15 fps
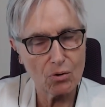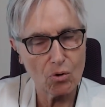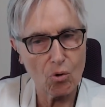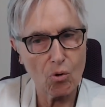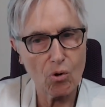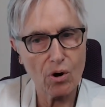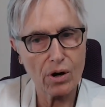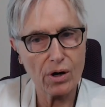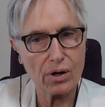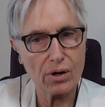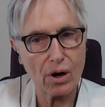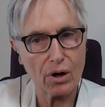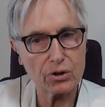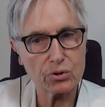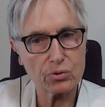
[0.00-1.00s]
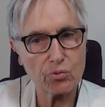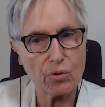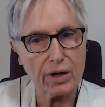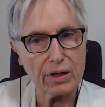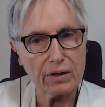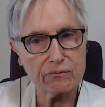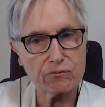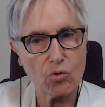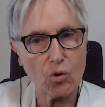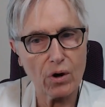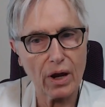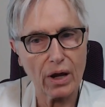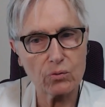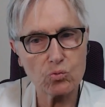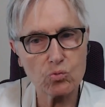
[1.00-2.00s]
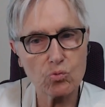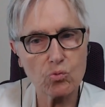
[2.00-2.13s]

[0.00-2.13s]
or are you ready for a